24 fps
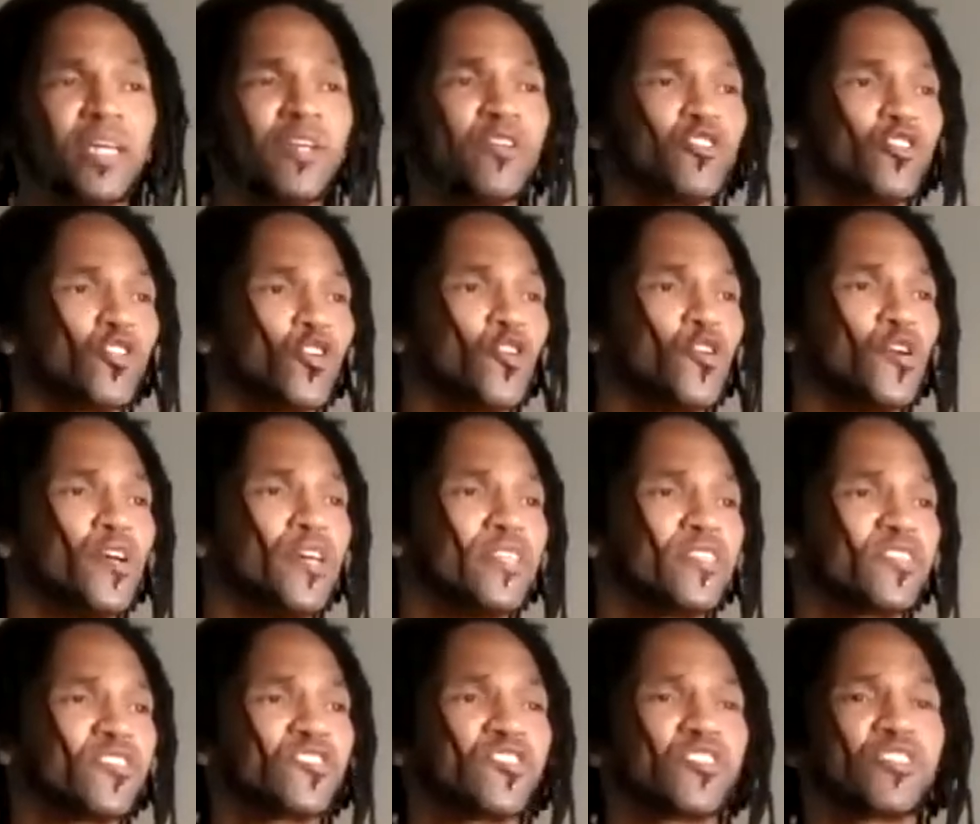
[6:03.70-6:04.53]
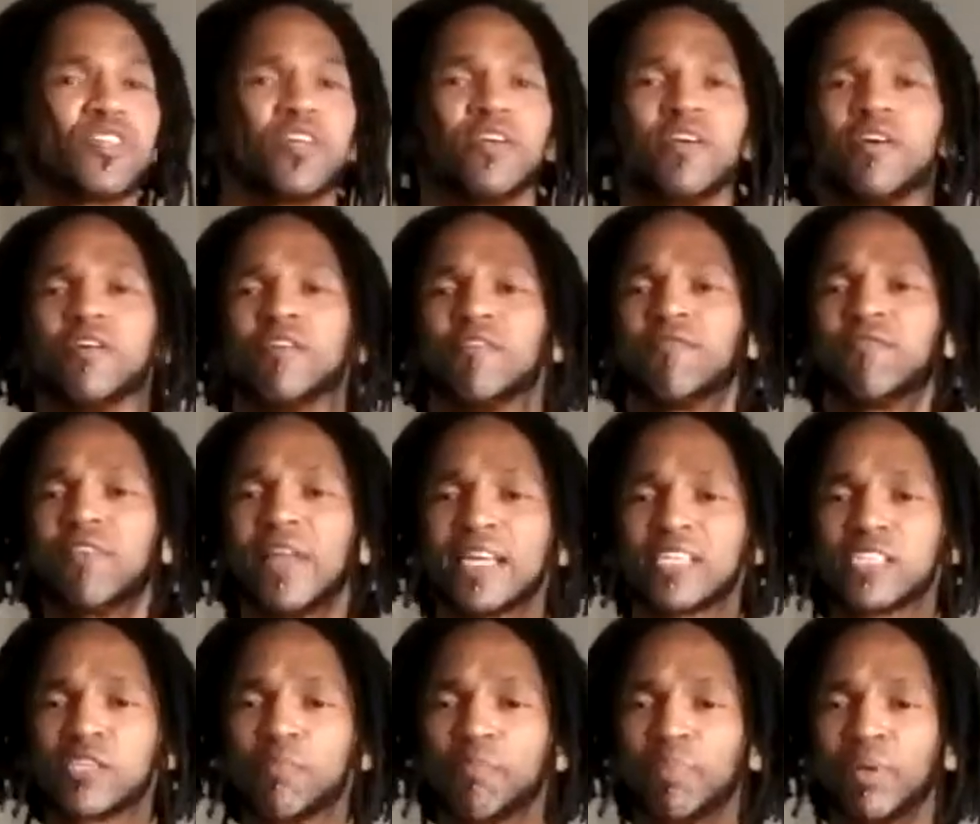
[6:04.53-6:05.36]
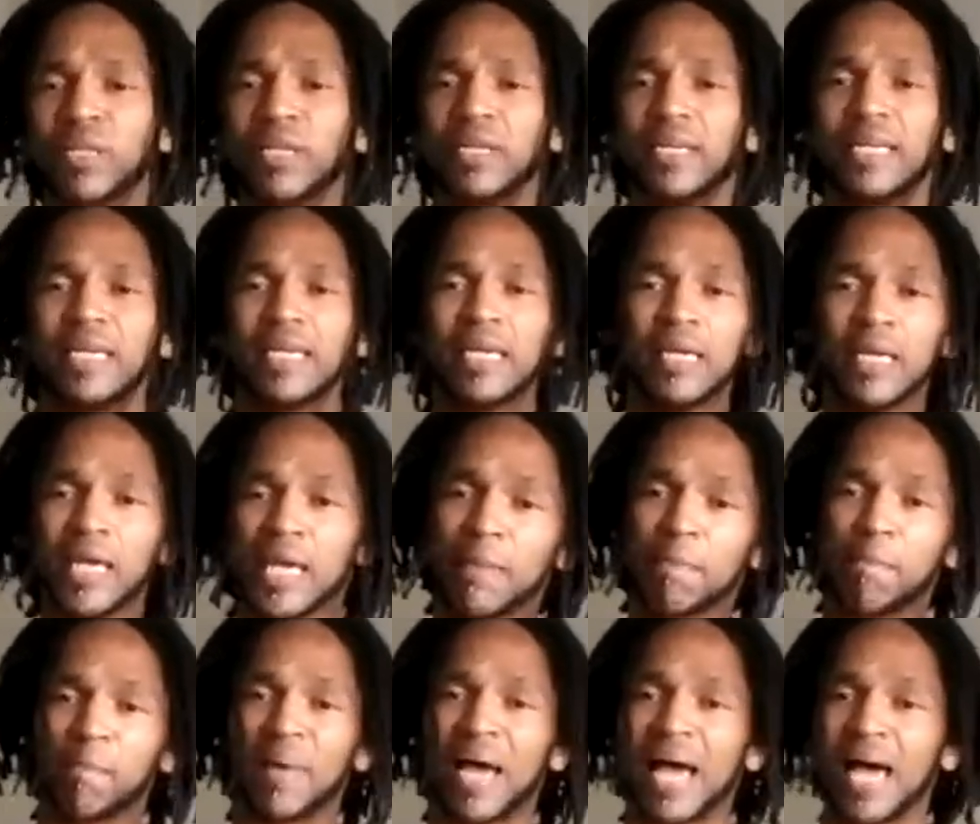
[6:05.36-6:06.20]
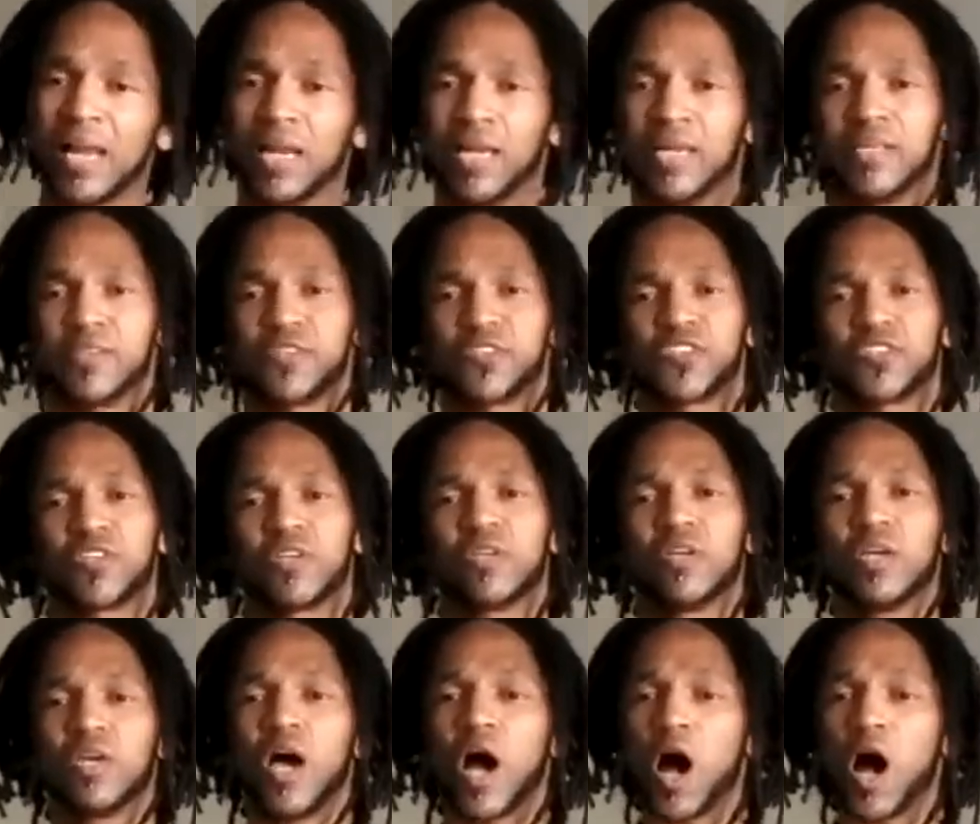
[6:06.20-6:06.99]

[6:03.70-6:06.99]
endurance, flexibility, and balance.